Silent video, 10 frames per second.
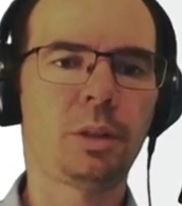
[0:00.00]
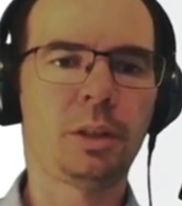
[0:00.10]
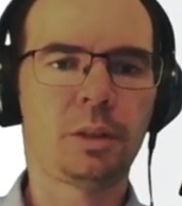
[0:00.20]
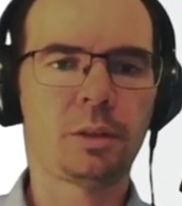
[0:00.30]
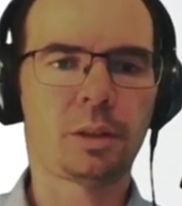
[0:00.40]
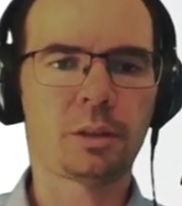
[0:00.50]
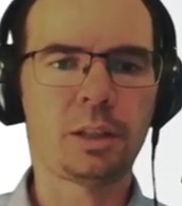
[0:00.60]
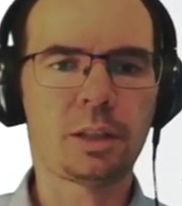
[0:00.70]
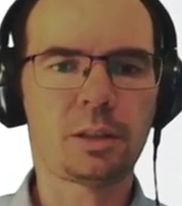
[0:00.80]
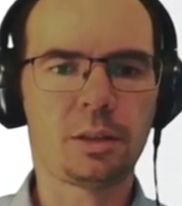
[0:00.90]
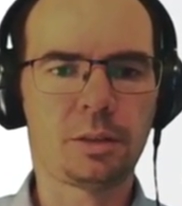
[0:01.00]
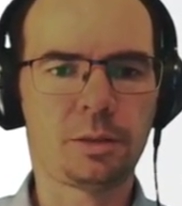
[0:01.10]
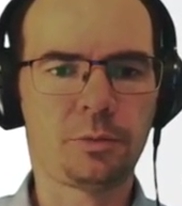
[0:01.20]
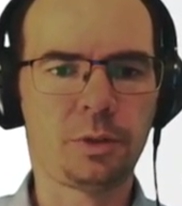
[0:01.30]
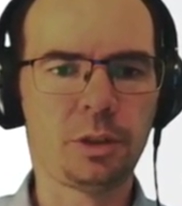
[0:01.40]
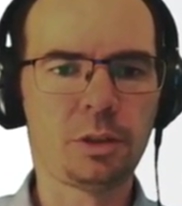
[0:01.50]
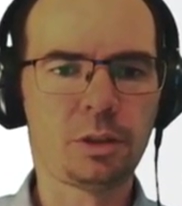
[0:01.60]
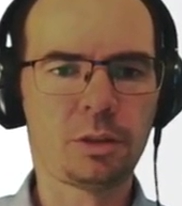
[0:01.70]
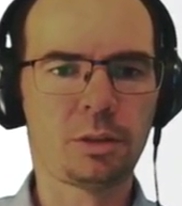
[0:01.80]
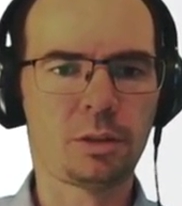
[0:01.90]
the class is
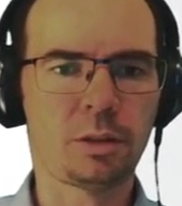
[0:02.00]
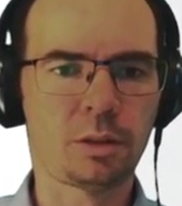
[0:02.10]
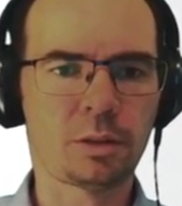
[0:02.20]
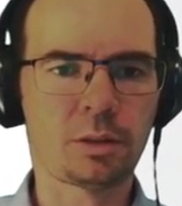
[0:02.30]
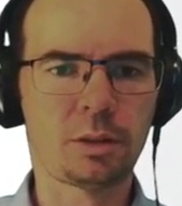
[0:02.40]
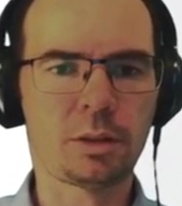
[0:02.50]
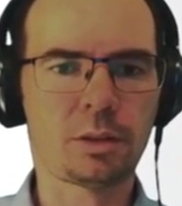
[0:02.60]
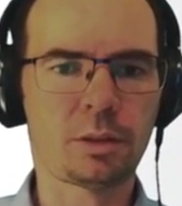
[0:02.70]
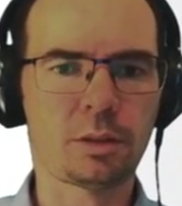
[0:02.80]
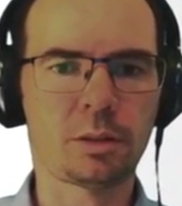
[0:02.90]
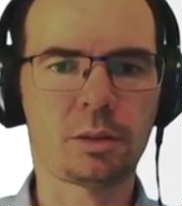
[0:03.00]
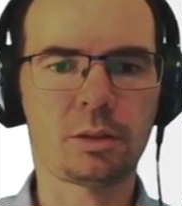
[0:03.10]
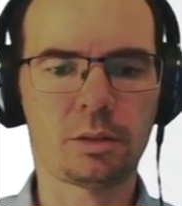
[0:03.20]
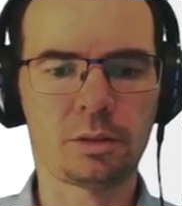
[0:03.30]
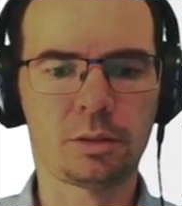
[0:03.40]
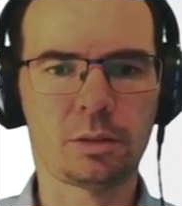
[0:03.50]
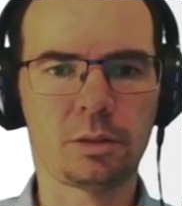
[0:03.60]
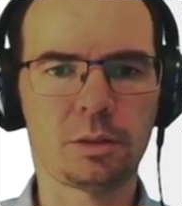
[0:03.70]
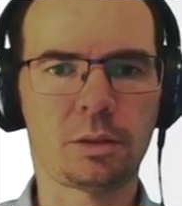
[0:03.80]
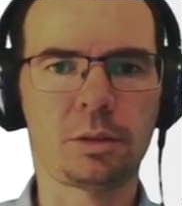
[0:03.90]
finished, and let's
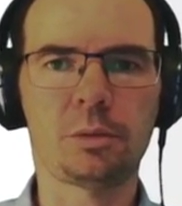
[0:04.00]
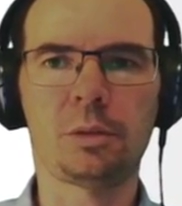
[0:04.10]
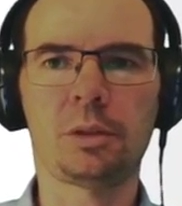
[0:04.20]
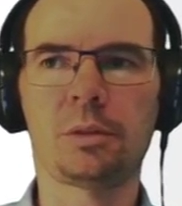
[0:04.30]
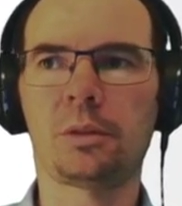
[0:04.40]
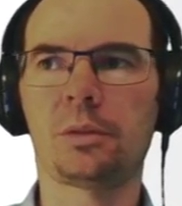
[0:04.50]
go on to